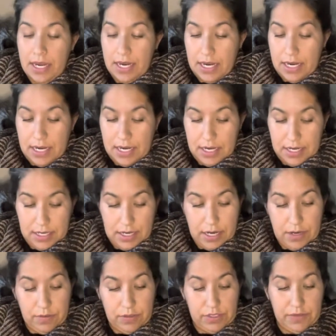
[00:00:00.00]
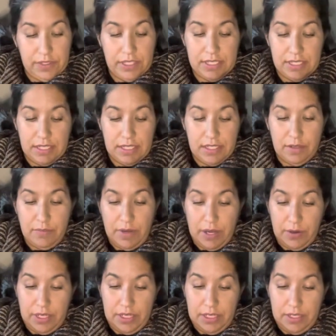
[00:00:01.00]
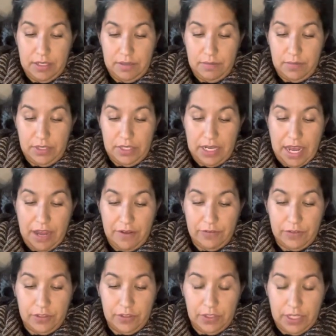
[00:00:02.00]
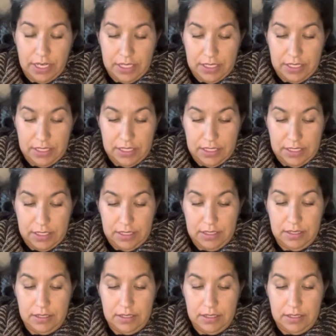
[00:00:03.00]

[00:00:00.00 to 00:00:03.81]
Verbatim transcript: and i was very excited about it but after i did